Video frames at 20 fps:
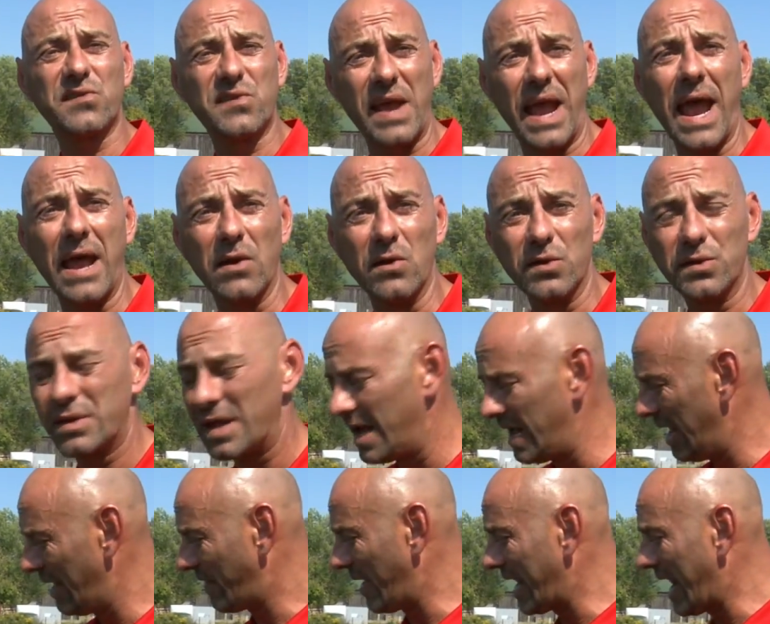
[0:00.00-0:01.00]
channels
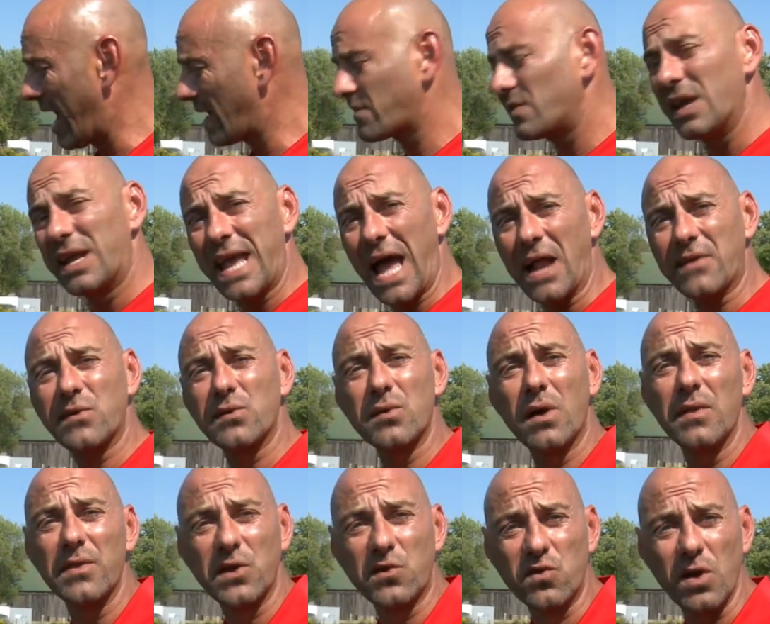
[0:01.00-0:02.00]
that actually catches all
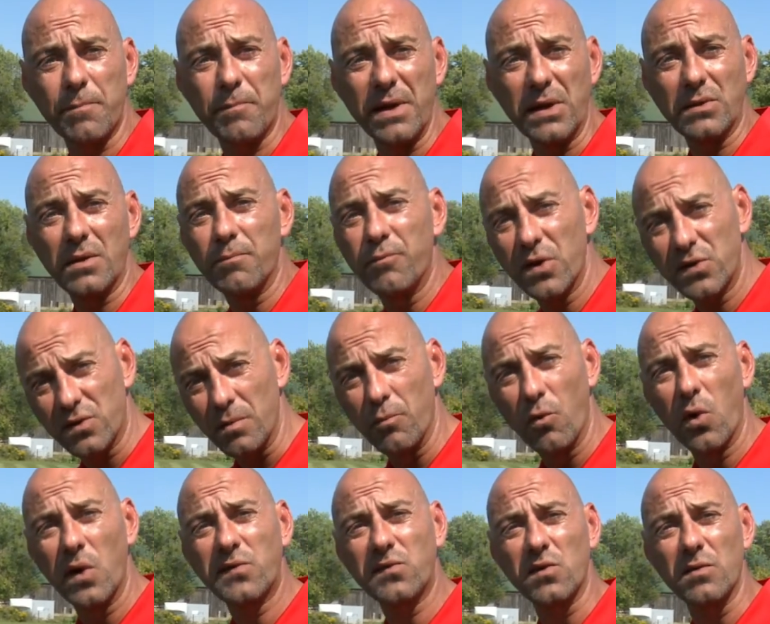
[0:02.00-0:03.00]
the drippings and puts the
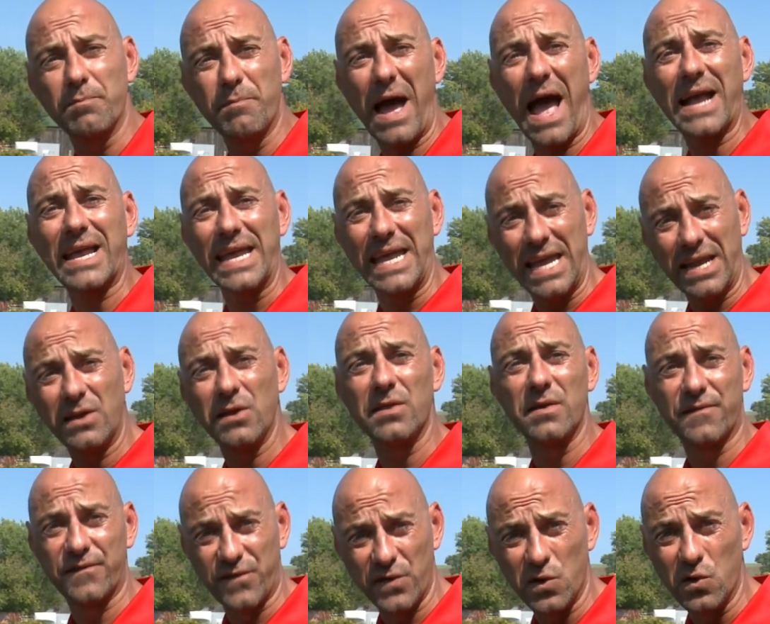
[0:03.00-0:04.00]
moisture back into the
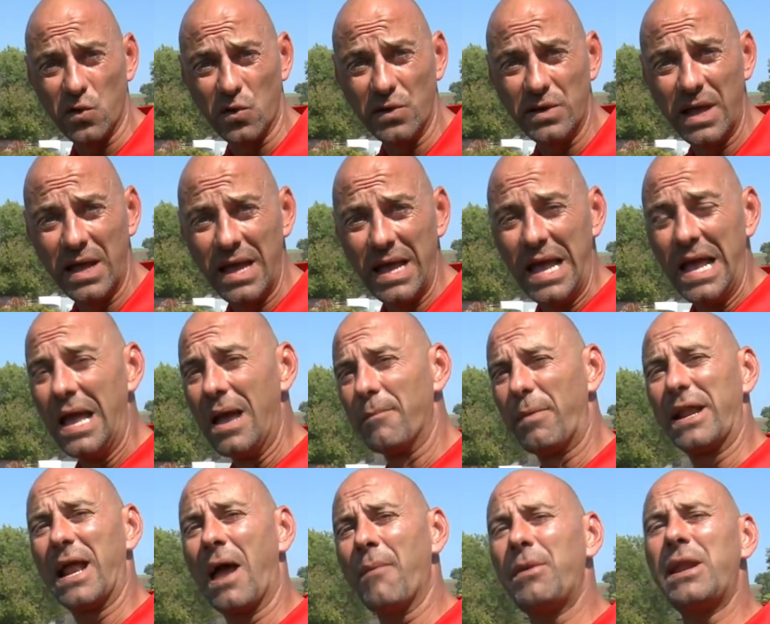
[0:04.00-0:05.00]
food.
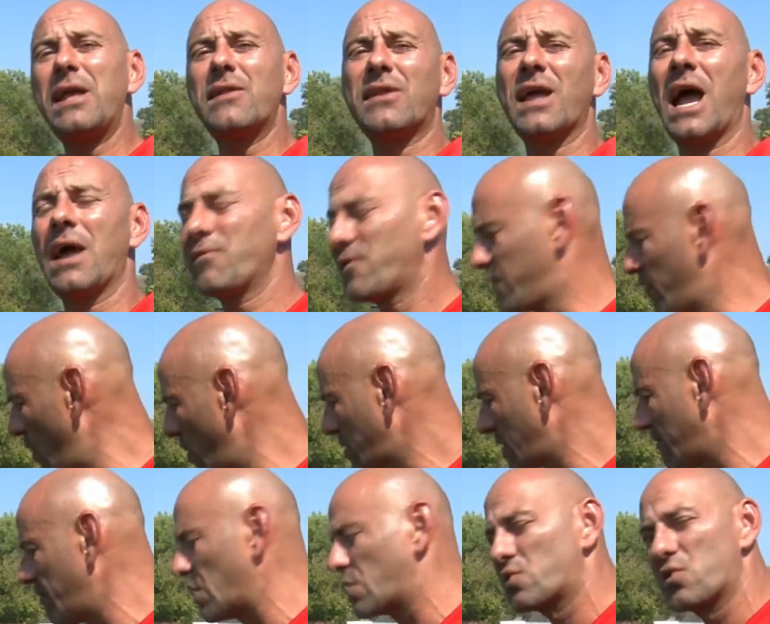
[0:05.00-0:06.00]
But how many times, folks,
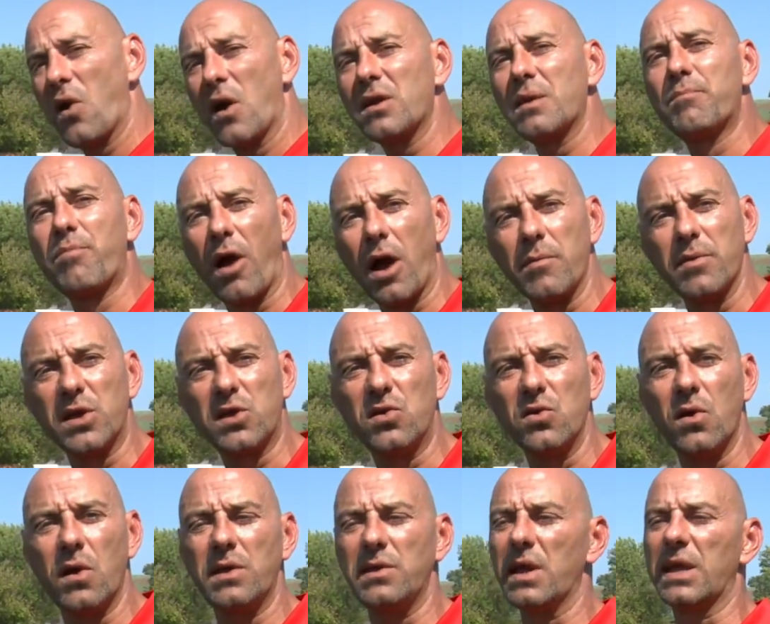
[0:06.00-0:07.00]
have you started
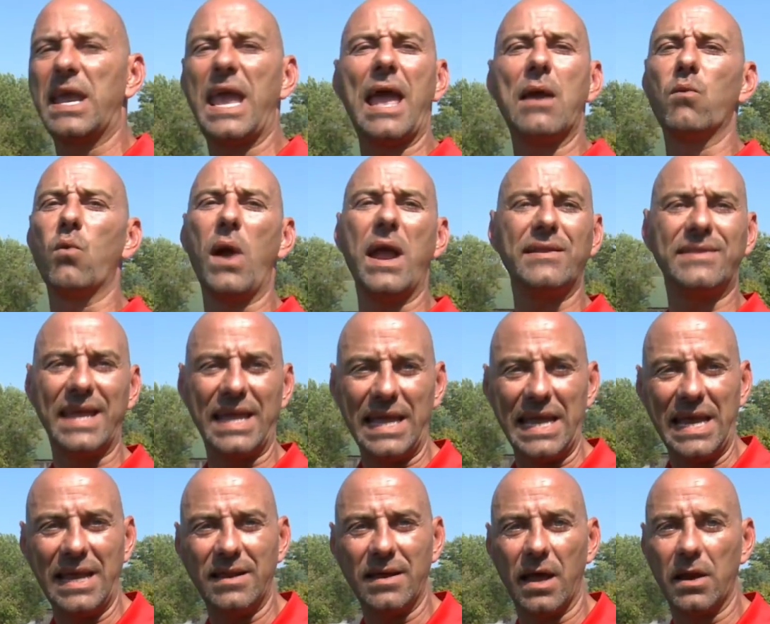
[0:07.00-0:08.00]
barbecuing, you can't wait to
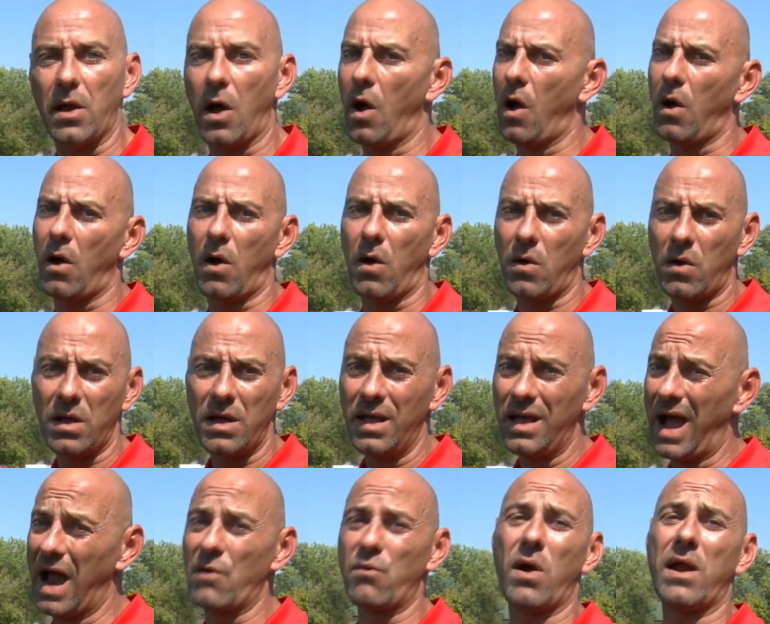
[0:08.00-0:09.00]
eat, and uh-oh,
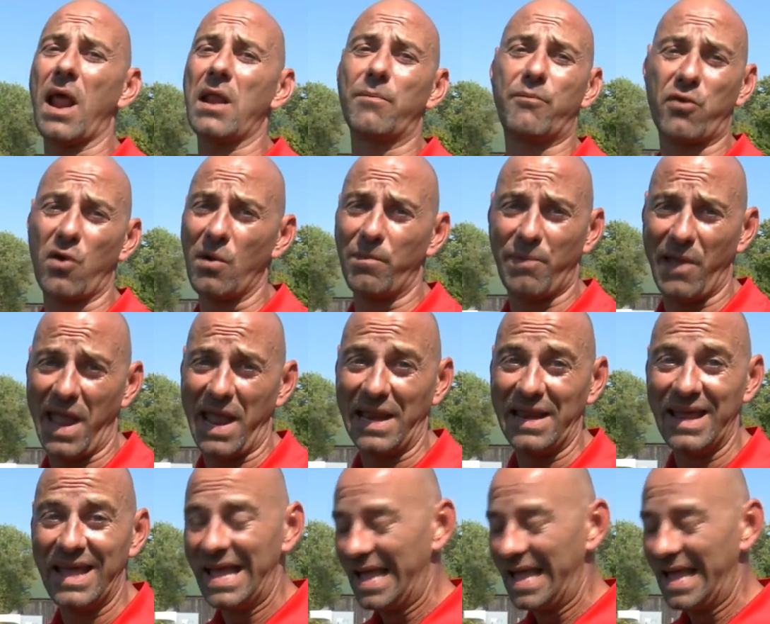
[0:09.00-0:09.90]
I run out of propane.